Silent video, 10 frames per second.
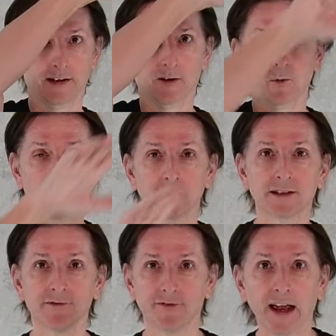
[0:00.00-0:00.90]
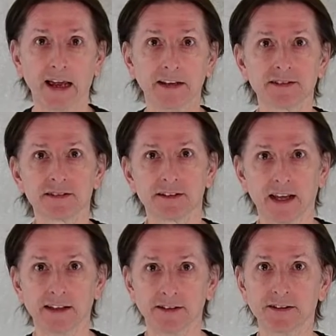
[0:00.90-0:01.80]
We'll get to face
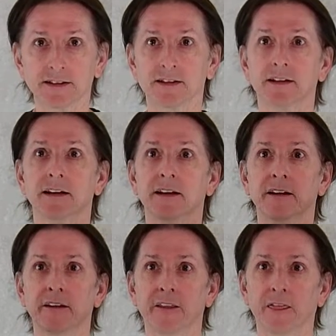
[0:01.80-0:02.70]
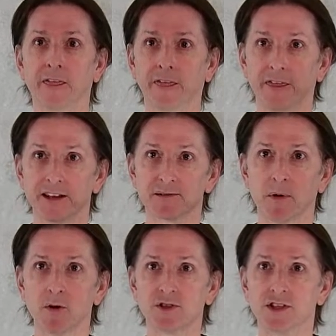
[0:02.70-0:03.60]
later. This
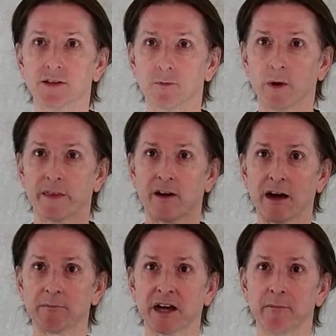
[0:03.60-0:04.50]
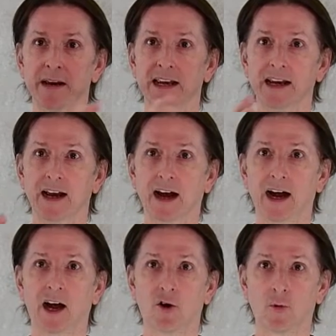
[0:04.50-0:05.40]
motion, whether I'm coming
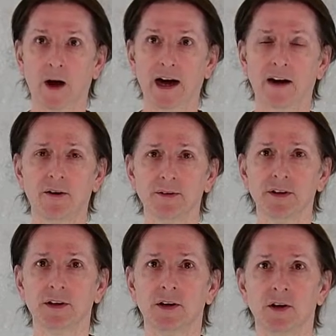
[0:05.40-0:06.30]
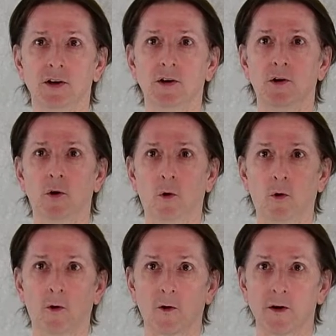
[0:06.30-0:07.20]
around
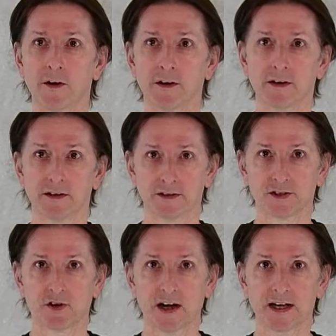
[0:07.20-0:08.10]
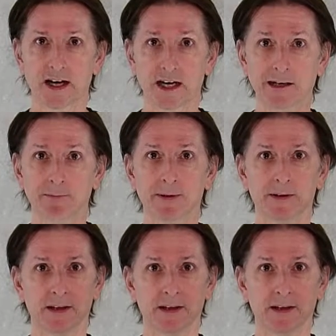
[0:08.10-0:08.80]
or straight up,